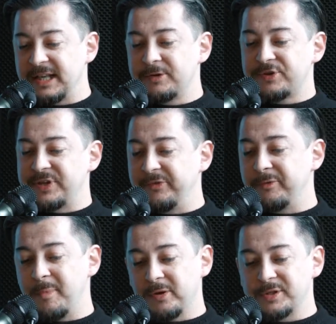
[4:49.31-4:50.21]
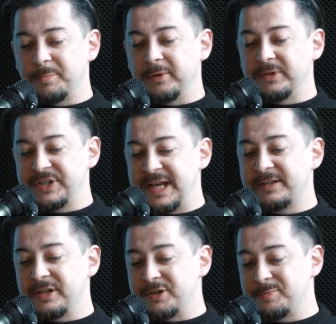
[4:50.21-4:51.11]
literacy for multiple and
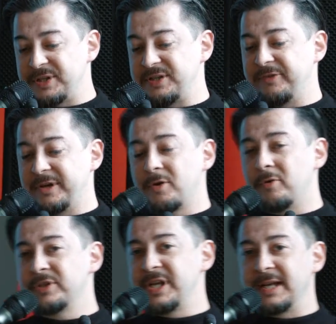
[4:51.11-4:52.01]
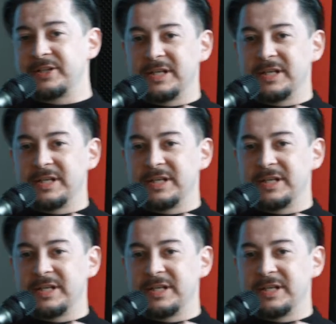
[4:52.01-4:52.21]
sector-specific contexts,